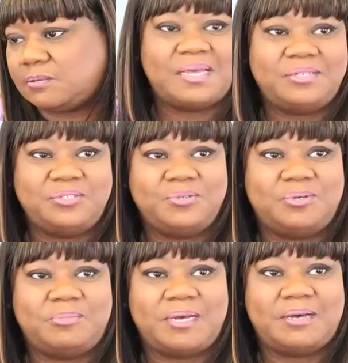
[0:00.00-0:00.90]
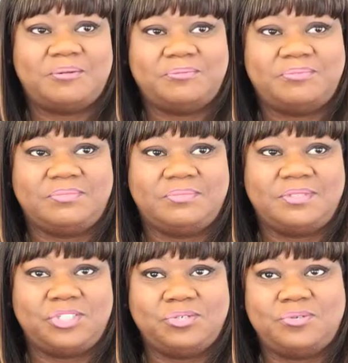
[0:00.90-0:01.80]
I do about
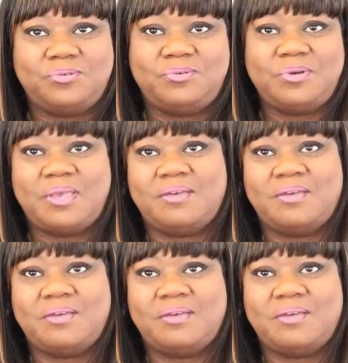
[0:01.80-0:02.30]
2